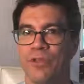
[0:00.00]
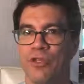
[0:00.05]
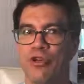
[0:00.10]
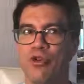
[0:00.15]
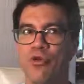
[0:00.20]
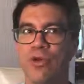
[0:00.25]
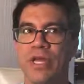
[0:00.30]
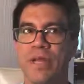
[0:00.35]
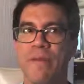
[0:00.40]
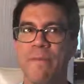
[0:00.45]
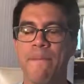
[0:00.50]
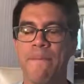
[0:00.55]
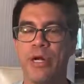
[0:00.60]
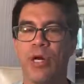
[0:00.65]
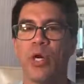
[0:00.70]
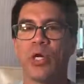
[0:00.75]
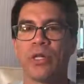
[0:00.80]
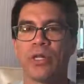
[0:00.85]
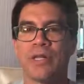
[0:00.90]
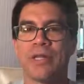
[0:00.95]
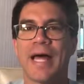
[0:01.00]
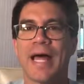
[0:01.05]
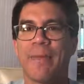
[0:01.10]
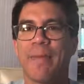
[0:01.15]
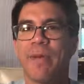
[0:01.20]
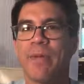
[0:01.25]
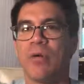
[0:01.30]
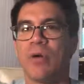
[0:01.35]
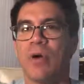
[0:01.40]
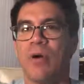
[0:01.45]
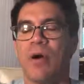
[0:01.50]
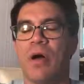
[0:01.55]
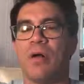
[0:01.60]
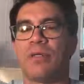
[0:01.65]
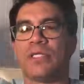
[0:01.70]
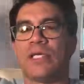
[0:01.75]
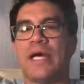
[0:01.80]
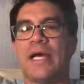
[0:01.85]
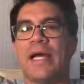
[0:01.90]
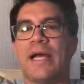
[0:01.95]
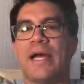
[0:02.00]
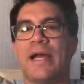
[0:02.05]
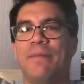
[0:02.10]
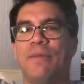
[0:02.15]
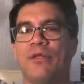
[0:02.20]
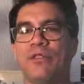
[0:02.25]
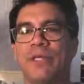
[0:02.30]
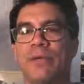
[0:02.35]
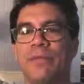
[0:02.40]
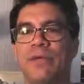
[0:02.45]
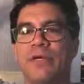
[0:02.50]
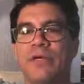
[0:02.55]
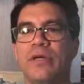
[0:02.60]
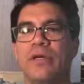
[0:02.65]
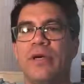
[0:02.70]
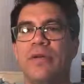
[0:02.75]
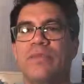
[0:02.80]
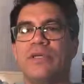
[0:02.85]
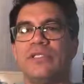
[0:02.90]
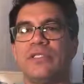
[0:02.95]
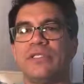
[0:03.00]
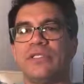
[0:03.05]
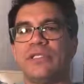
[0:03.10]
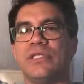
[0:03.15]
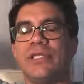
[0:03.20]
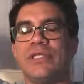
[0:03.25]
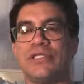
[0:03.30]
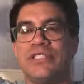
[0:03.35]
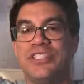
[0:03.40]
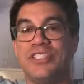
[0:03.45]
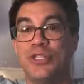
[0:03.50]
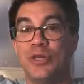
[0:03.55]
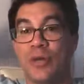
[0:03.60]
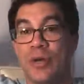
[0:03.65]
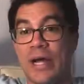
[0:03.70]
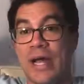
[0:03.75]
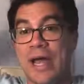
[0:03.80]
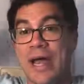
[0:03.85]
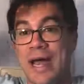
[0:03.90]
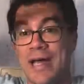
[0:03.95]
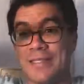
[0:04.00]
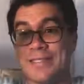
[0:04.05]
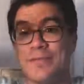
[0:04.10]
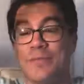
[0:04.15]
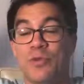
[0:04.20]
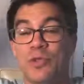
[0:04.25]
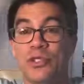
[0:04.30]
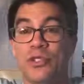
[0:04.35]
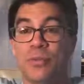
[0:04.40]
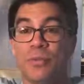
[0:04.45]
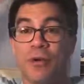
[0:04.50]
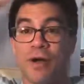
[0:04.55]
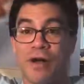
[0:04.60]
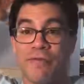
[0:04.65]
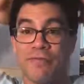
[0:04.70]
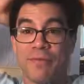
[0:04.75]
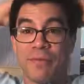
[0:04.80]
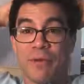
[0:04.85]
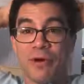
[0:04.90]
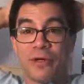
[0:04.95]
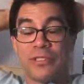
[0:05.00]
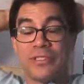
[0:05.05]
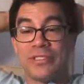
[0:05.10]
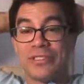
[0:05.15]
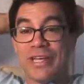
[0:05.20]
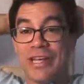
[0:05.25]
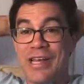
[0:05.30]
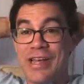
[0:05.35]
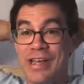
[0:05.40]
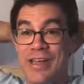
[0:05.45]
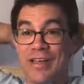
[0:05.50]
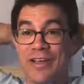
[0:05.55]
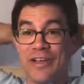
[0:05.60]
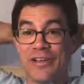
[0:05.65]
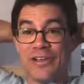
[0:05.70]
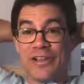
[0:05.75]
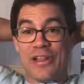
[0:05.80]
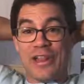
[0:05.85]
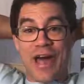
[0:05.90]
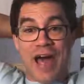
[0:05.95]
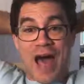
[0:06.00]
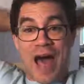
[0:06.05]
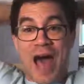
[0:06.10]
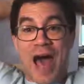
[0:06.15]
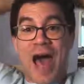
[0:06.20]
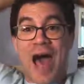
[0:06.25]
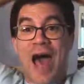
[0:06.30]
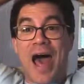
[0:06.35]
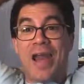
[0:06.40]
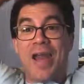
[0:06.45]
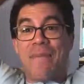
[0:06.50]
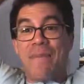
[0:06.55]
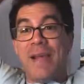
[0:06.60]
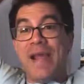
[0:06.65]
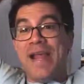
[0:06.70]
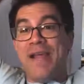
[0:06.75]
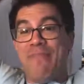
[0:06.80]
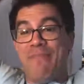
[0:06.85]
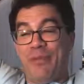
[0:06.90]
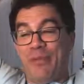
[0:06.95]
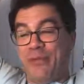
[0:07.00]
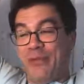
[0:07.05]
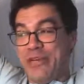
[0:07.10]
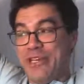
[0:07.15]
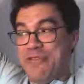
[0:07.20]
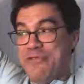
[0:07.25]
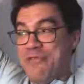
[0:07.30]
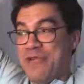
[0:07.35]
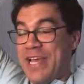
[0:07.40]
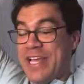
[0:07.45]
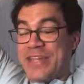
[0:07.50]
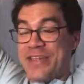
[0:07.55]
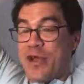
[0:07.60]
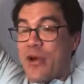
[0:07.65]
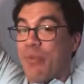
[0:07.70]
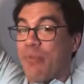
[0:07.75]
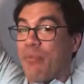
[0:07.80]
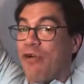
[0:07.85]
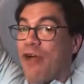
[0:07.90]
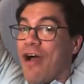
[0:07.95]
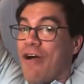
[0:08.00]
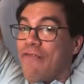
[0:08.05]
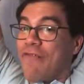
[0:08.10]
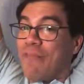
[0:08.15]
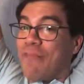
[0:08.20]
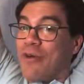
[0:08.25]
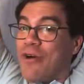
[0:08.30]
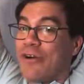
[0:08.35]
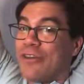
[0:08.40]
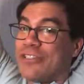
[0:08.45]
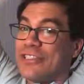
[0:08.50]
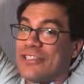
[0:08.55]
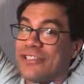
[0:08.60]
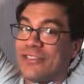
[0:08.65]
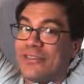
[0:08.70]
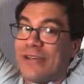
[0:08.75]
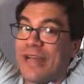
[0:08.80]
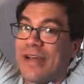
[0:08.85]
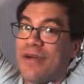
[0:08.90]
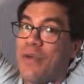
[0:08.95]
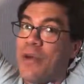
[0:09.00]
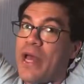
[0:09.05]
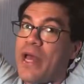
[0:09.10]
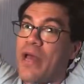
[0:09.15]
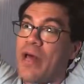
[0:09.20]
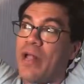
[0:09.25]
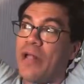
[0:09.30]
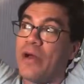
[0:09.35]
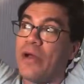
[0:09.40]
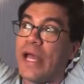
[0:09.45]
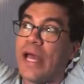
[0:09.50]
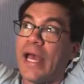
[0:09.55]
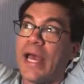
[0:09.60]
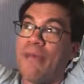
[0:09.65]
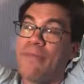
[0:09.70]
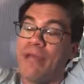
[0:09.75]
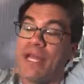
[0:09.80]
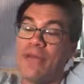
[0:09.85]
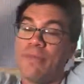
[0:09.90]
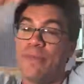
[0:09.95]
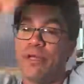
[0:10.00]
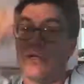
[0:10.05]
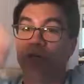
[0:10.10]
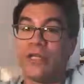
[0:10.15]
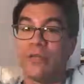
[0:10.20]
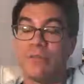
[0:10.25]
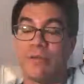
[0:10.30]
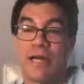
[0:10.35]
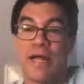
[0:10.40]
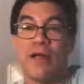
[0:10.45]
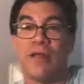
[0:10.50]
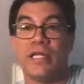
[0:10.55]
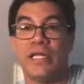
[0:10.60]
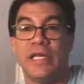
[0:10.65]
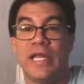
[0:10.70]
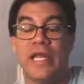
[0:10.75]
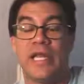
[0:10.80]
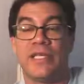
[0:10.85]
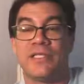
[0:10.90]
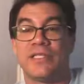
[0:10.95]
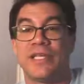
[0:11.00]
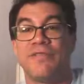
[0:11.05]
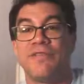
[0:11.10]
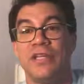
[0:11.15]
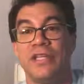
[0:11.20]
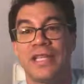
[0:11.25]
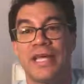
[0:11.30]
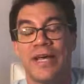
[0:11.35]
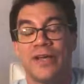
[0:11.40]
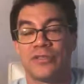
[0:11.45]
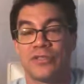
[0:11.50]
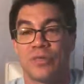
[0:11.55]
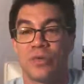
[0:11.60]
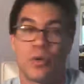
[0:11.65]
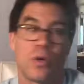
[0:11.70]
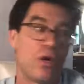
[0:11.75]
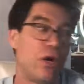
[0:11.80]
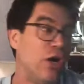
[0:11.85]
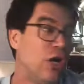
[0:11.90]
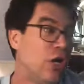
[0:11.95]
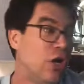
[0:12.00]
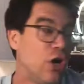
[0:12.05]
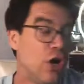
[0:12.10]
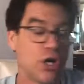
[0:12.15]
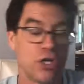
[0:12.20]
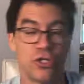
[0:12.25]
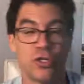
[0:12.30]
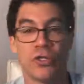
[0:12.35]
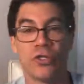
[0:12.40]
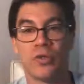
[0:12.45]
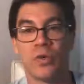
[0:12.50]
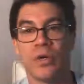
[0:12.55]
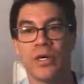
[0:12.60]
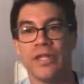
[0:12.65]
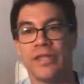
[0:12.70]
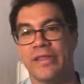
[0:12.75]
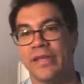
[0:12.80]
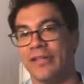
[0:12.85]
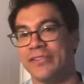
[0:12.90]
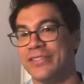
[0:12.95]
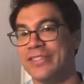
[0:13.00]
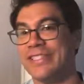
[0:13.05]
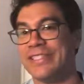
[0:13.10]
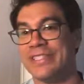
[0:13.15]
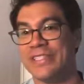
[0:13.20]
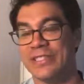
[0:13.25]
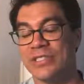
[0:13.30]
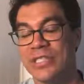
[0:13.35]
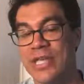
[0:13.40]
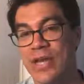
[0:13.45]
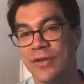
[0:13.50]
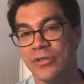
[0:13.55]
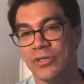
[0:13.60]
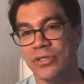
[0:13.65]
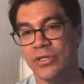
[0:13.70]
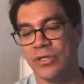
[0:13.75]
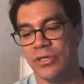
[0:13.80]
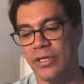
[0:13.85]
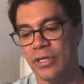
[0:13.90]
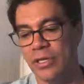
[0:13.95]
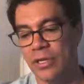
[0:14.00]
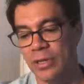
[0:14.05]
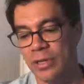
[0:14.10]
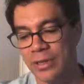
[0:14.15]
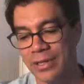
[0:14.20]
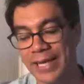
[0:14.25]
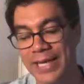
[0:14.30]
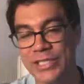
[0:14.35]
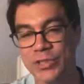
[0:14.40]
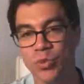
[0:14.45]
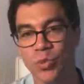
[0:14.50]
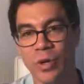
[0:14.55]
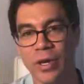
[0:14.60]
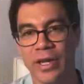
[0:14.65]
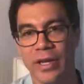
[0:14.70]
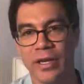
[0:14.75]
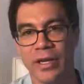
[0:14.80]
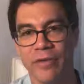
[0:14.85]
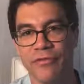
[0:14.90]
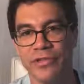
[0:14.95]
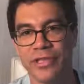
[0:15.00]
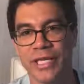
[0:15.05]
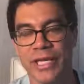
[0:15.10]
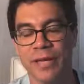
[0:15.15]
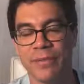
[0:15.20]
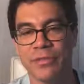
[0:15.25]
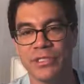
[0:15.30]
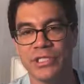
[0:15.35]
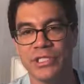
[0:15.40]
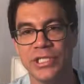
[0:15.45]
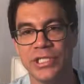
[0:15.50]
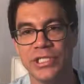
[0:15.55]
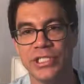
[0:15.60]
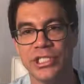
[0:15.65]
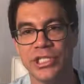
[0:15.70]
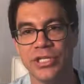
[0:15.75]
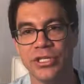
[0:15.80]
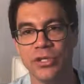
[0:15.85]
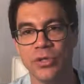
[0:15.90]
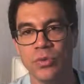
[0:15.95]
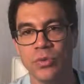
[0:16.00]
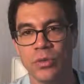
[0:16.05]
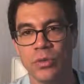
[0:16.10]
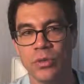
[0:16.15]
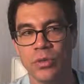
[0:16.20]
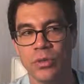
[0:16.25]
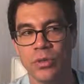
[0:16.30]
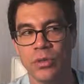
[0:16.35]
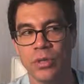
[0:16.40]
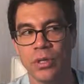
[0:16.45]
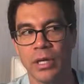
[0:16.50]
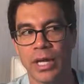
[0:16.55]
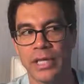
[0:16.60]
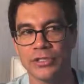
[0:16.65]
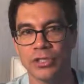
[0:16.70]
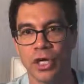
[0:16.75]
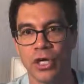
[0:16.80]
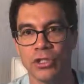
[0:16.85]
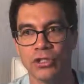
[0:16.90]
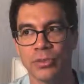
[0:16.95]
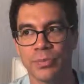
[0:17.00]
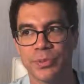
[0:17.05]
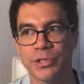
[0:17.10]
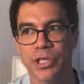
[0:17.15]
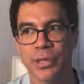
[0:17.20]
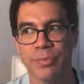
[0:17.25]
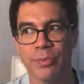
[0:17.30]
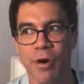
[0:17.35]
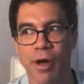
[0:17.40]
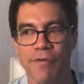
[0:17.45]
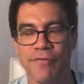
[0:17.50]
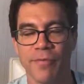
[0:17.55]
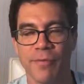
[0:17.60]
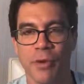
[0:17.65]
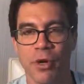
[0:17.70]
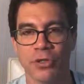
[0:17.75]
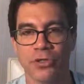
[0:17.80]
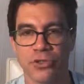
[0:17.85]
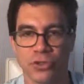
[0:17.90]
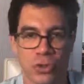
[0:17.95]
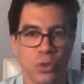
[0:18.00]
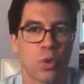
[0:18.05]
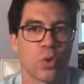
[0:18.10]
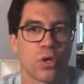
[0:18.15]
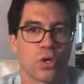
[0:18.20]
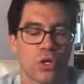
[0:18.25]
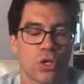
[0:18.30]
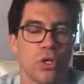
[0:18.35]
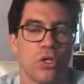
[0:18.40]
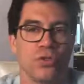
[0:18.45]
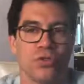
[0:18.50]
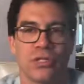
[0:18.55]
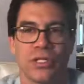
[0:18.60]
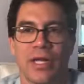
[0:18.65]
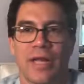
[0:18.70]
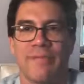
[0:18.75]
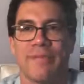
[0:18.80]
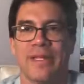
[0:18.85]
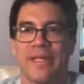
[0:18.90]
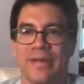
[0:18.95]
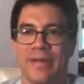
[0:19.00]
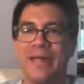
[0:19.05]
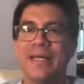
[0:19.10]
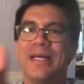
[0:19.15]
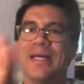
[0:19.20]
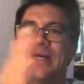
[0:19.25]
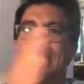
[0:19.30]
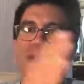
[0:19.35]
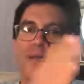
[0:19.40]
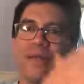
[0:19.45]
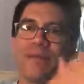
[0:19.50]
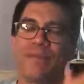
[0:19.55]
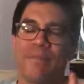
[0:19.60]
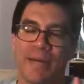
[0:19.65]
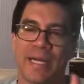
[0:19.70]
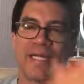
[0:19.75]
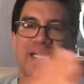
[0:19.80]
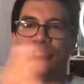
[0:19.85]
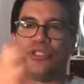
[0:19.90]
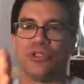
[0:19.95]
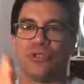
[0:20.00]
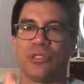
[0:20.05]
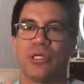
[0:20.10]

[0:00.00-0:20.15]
You can build, a lot of people go, oh, Tai, I got a multi-million-dollar business and this. And you know what I ask them? What's your profit margin? Because a lot of people, when you get their profit margins, are like, well, okay, I made $1 million, but I only netted 70,000 or 120,000. Doesn't sound as good. Guess what? Everything I'm teaching you has 100% profit margins or close. I mean, minus